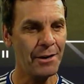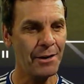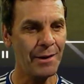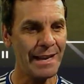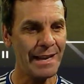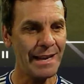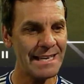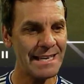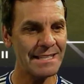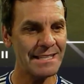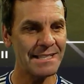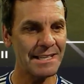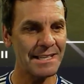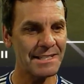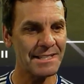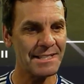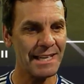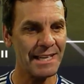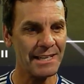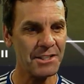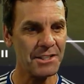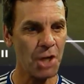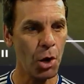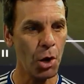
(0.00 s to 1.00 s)
is the
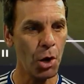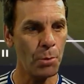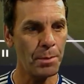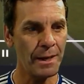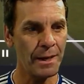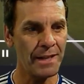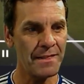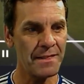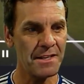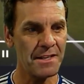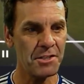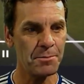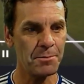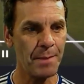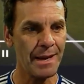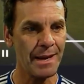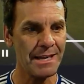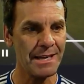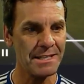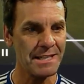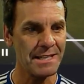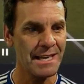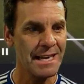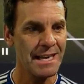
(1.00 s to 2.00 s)
6 open in this
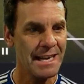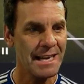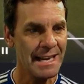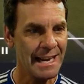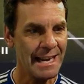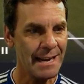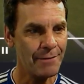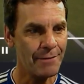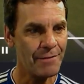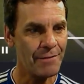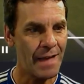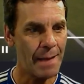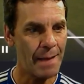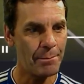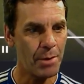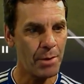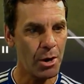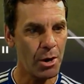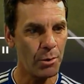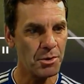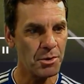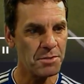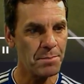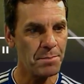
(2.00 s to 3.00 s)
space? If that
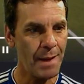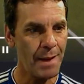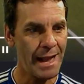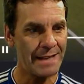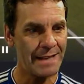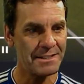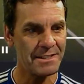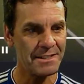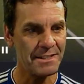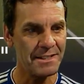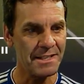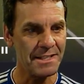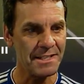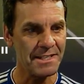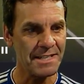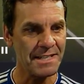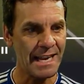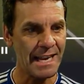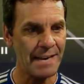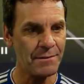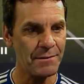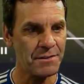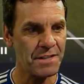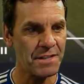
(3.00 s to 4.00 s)
ball was passed to the
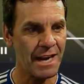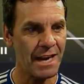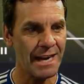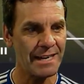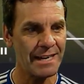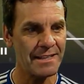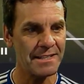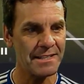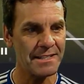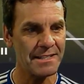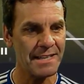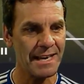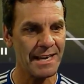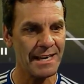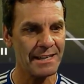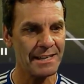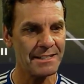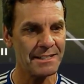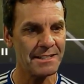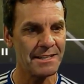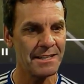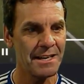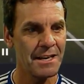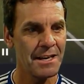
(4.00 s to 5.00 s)
safe side of the
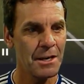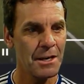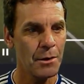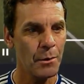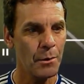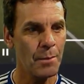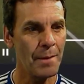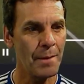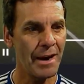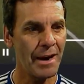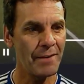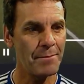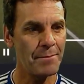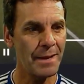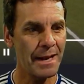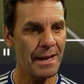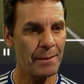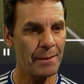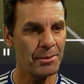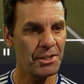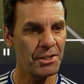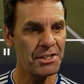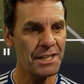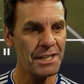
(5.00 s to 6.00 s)
6, we might have been
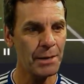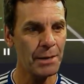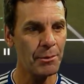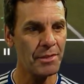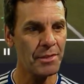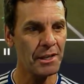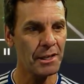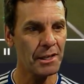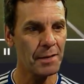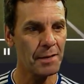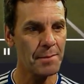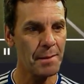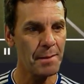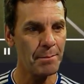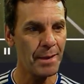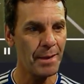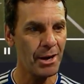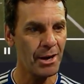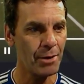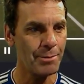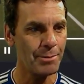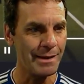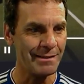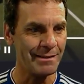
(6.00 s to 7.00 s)
able to deal with it a little bit
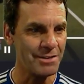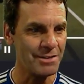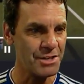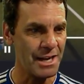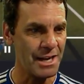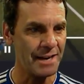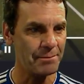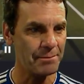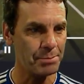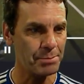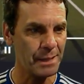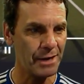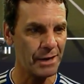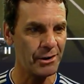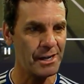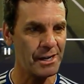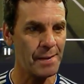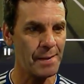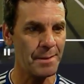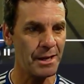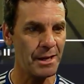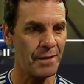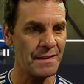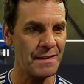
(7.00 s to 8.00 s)
better, but she had a player
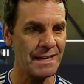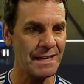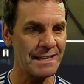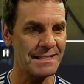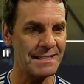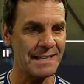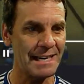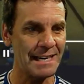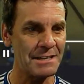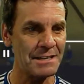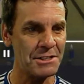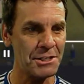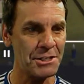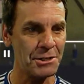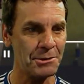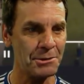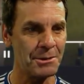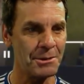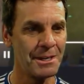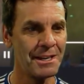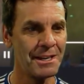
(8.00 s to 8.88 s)
coming on the inside too.